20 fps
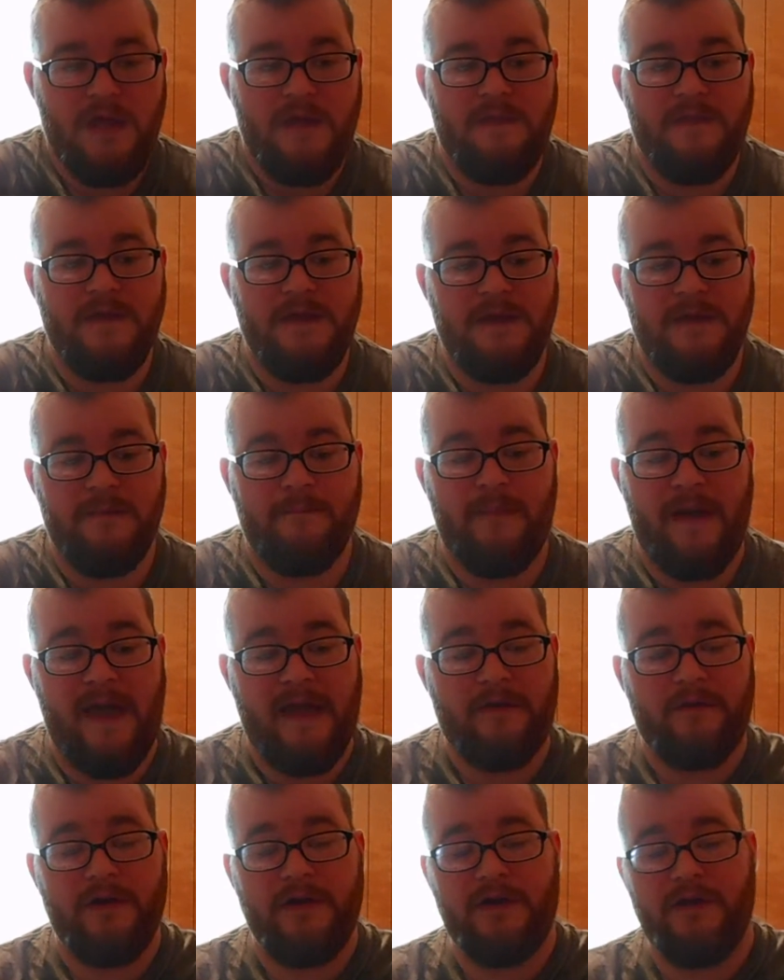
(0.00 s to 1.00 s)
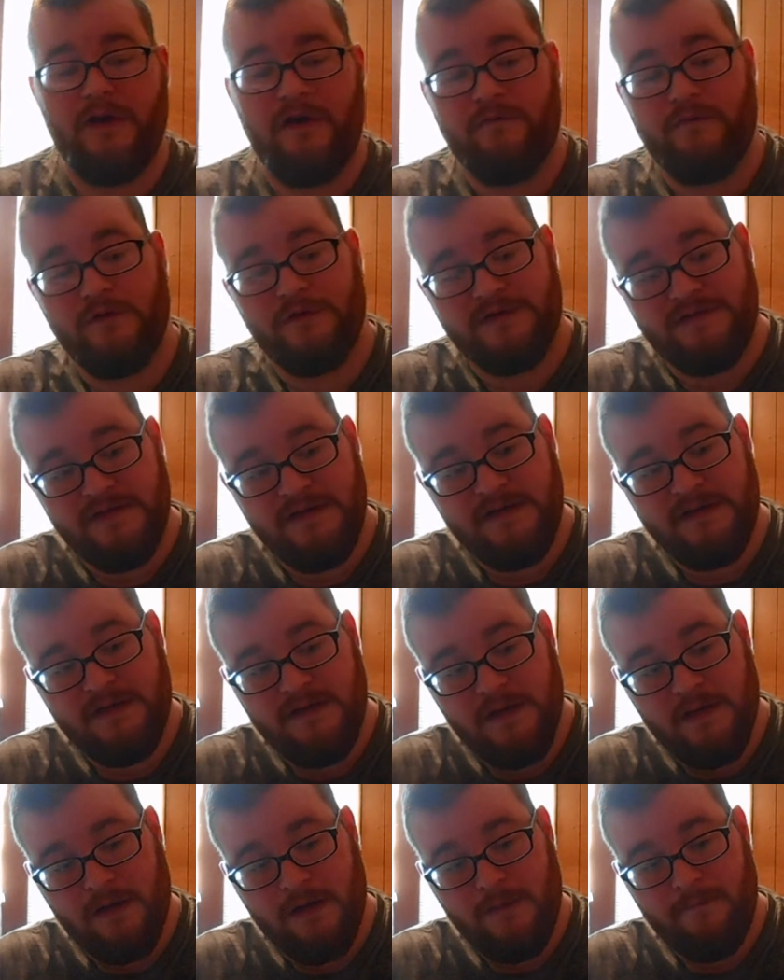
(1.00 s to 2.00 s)
The battery cover did
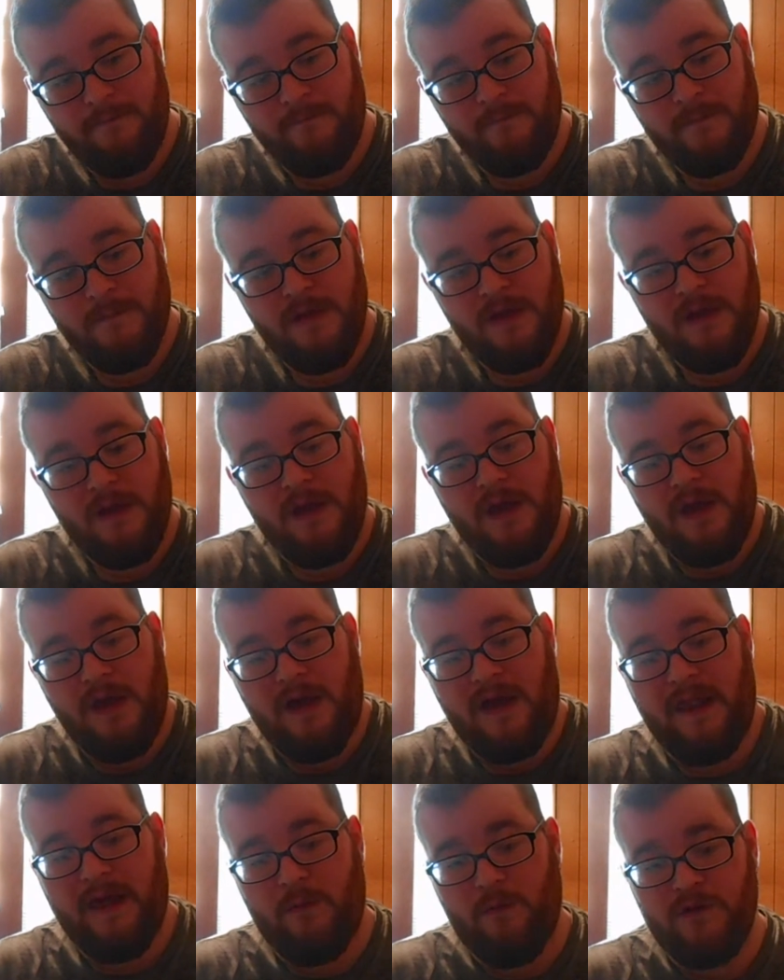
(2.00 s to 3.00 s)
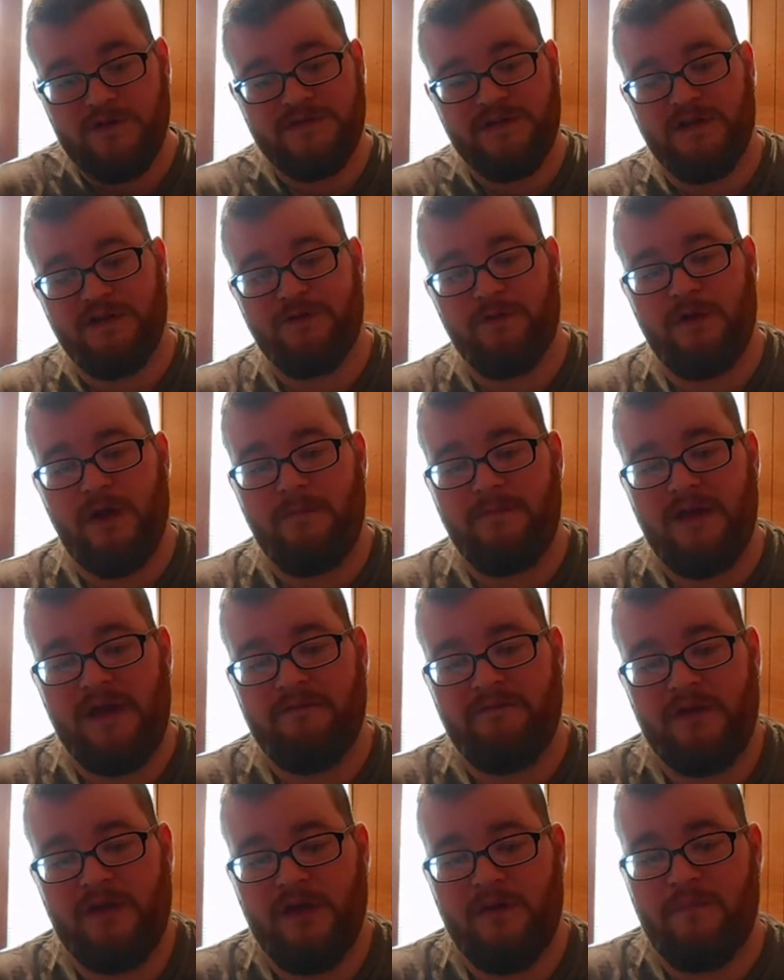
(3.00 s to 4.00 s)
come, and I was going to do an update
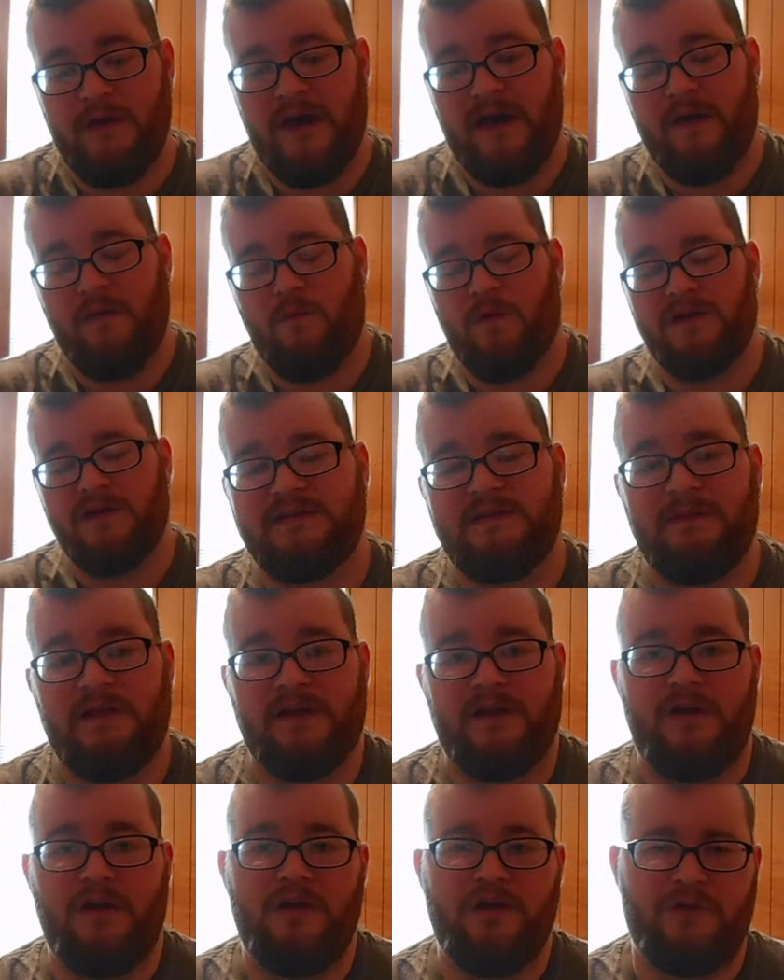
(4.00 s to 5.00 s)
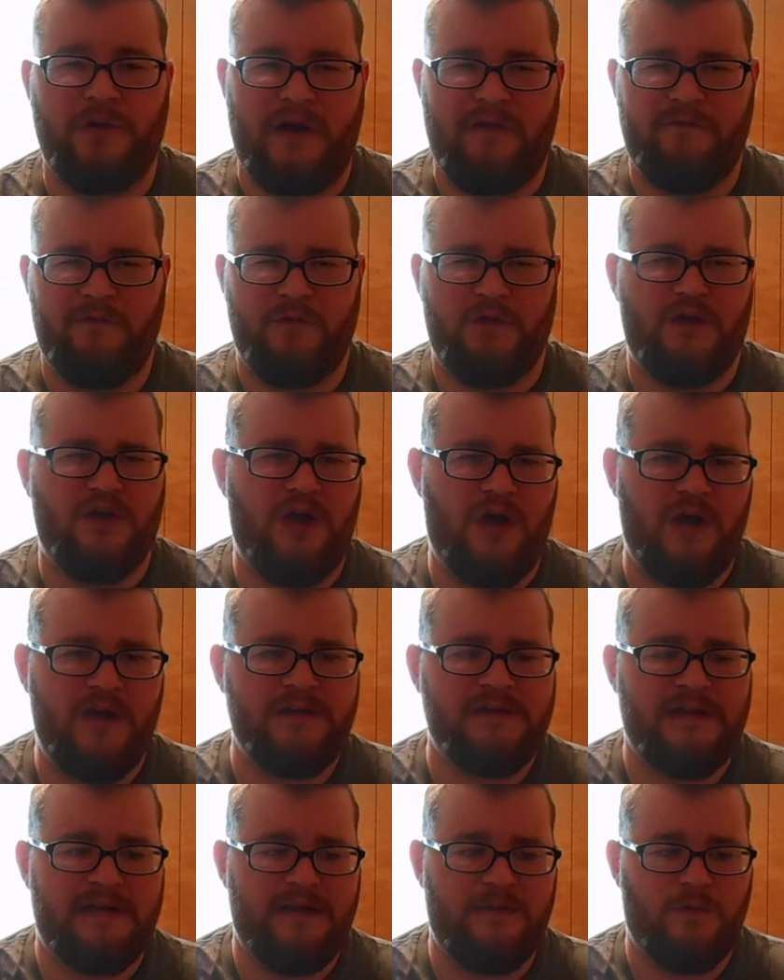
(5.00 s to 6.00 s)
video, but I didn't seem like an ungrateful
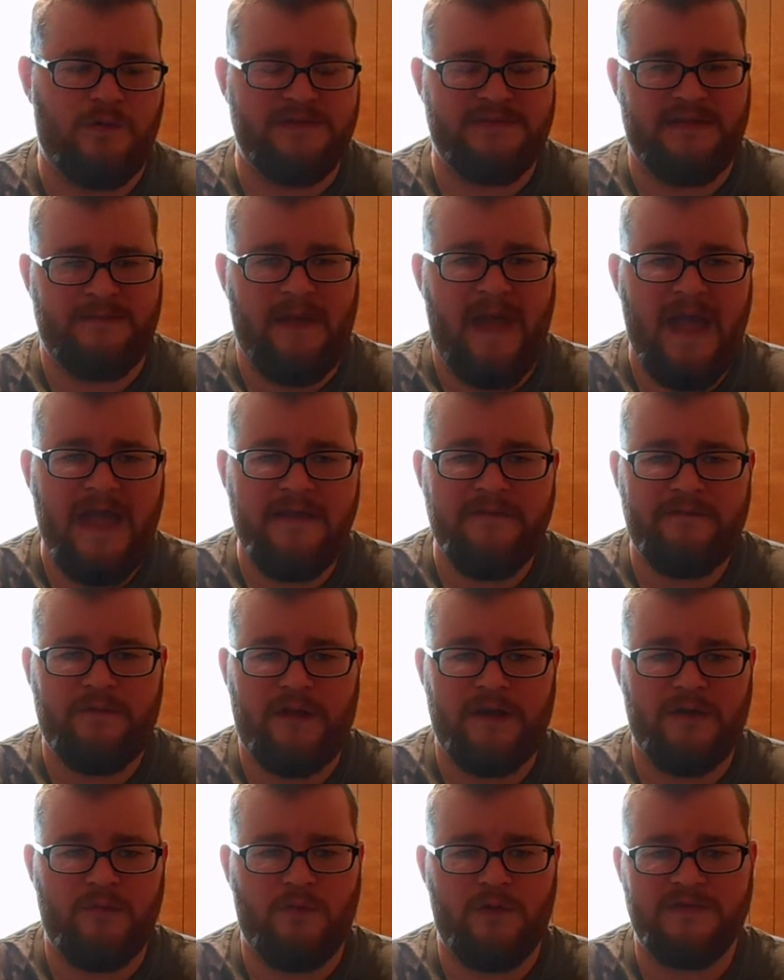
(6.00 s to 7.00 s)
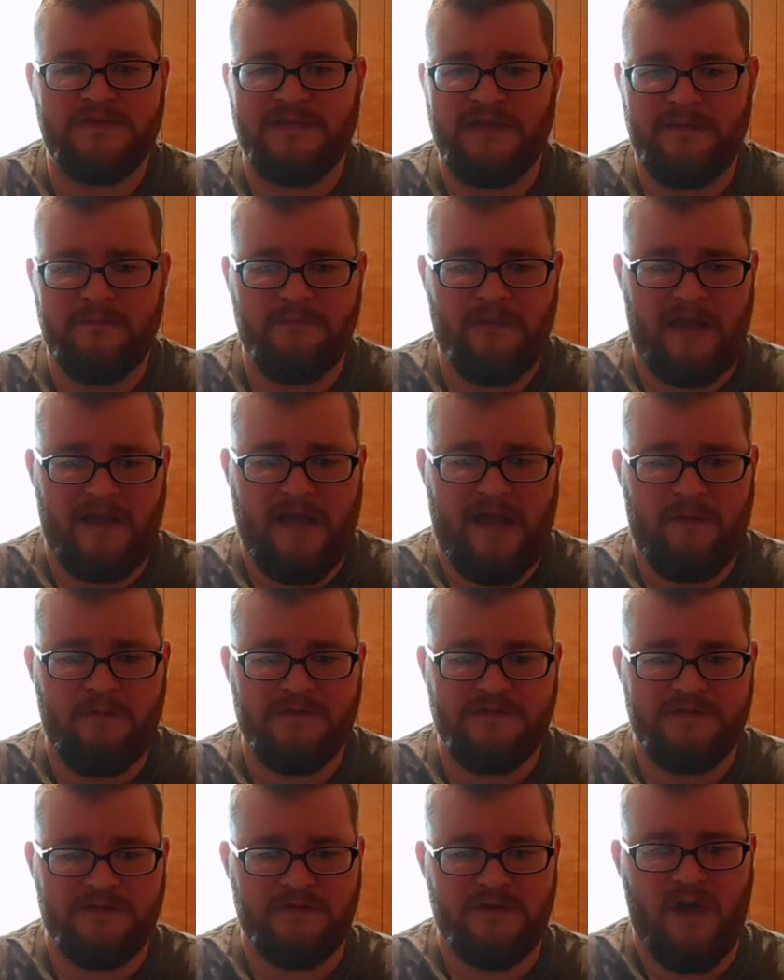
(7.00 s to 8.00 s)
cunt. I didn't want to seem hateful. I didn't want to seem like I
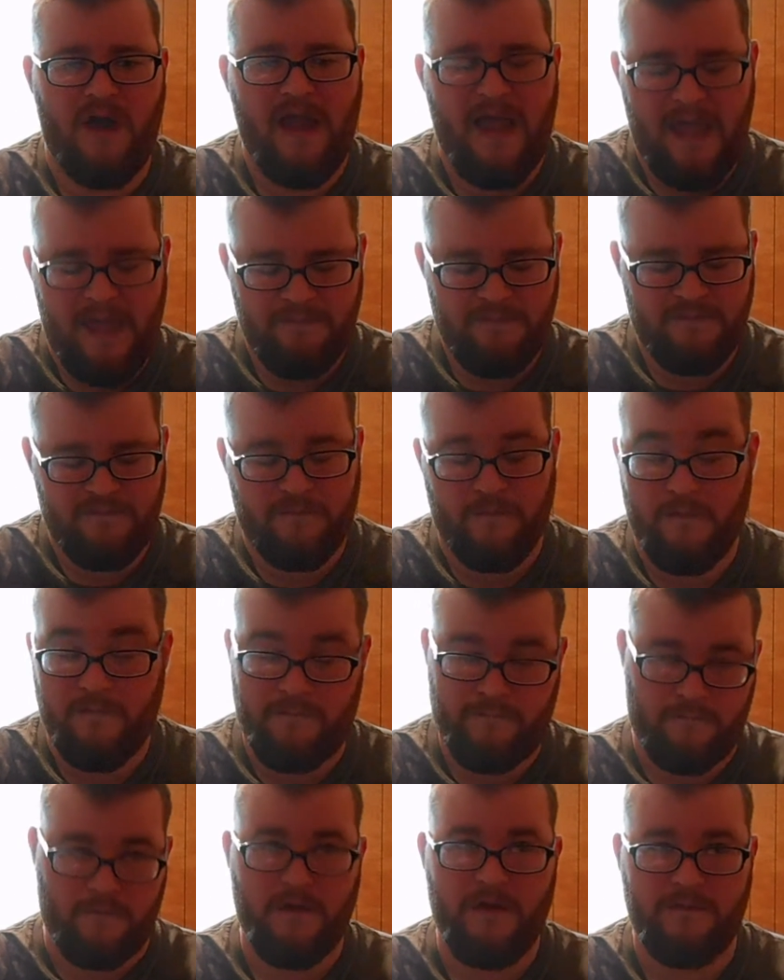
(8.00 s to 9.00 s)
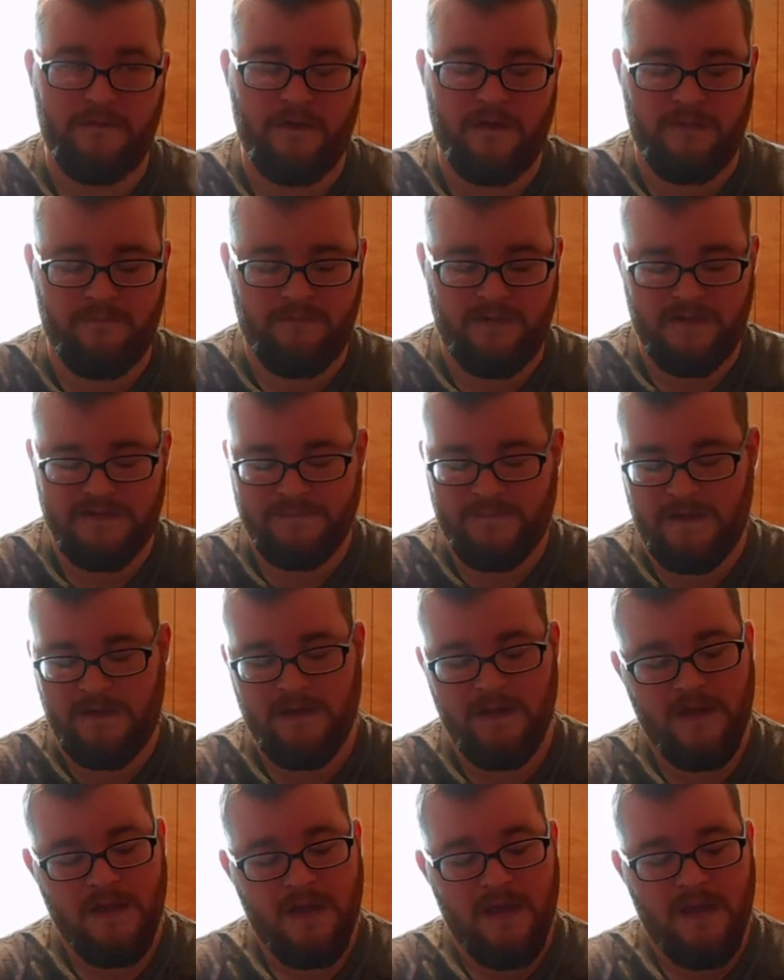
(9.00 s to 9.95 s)
was not happy for a free fucking PSP.